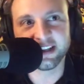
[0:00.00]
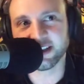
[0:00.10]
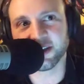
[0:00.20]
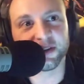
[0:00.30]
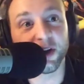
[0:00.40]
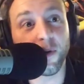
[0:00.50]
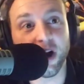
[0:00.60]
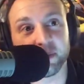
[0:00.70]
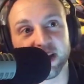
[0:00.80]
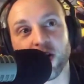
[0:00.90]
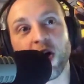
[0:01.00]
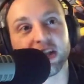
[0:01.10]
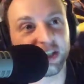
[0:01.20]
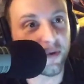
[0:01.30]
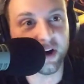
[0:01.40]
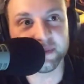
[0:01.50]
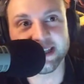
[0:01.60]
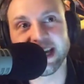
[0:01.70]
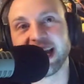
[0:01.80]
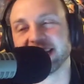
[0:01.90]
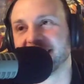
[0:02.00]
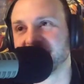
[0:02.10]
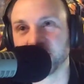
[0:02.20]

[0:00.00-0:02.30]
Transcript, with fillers: You know, you don't want to be caught. You don't want to be tagged it.